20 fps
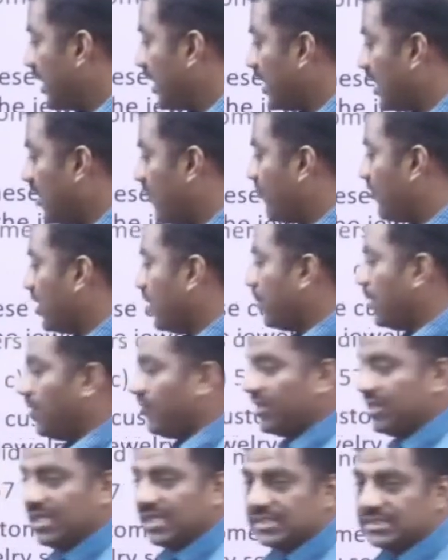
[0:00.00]
comfortable
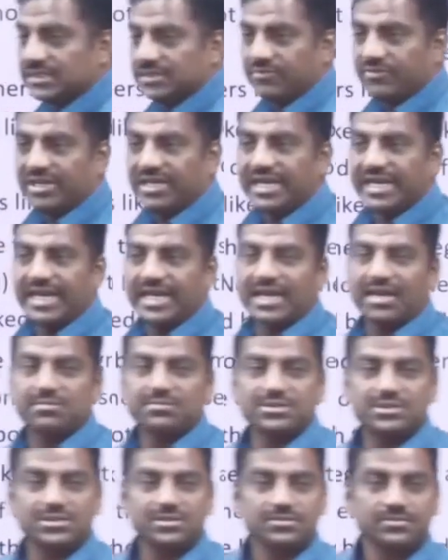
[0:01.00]
with this Venn
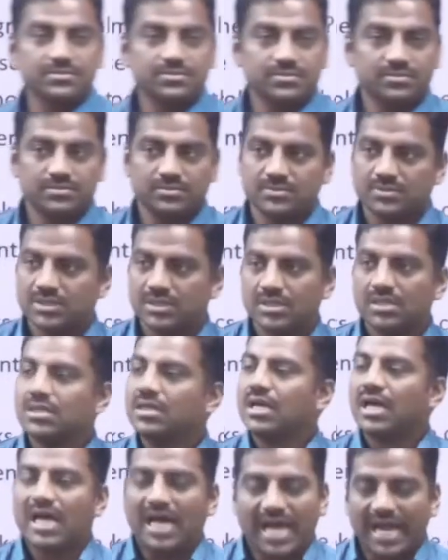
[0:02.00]
diagrams?
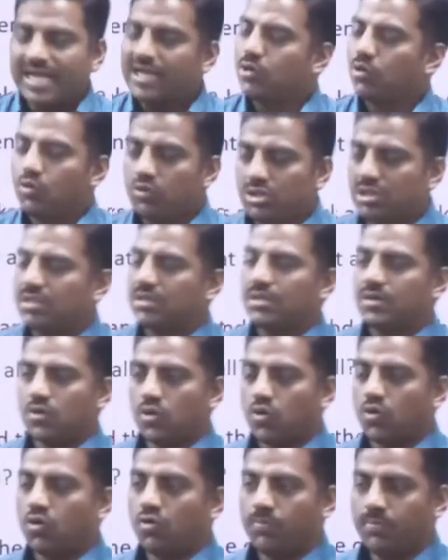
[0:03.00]
I don't
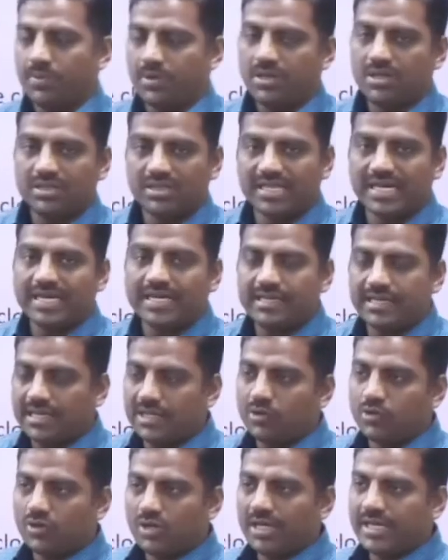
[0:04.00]
hope that,
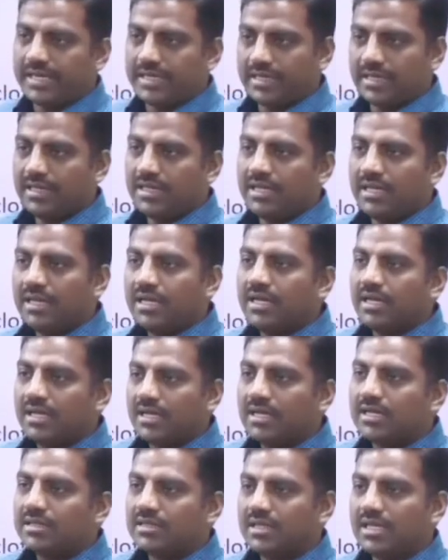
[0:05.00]

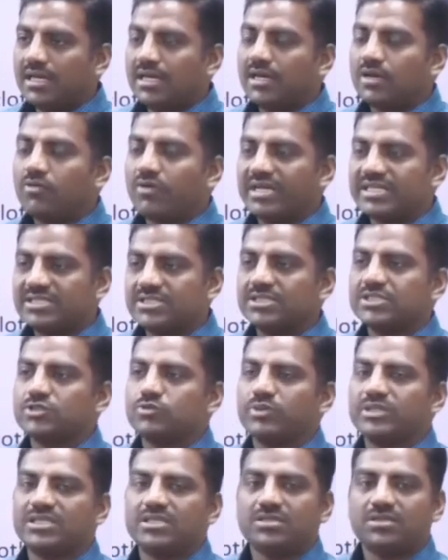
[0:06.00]
the questions
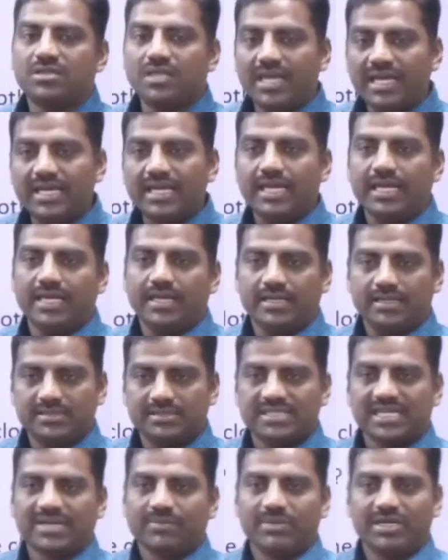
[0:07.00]
with 3
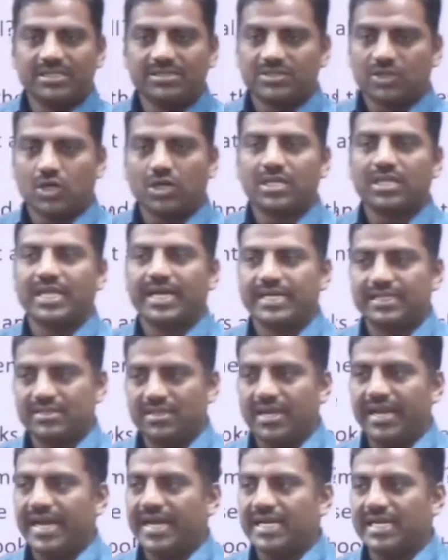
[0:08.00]
segments or like
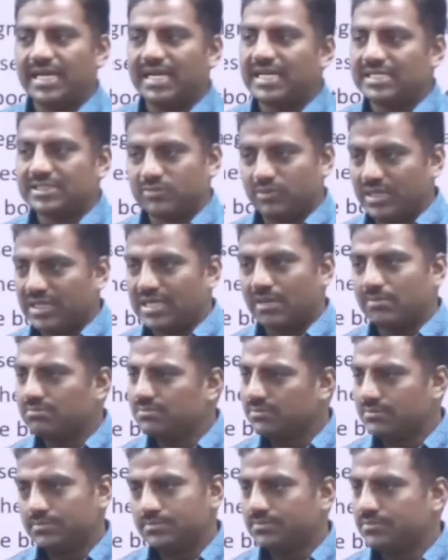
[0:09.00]
3 entities will come.
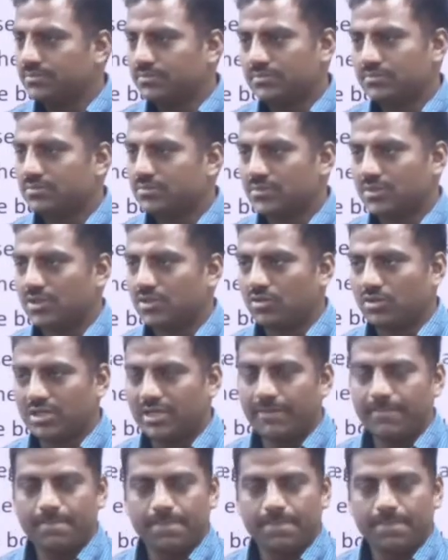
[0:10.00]
Okay.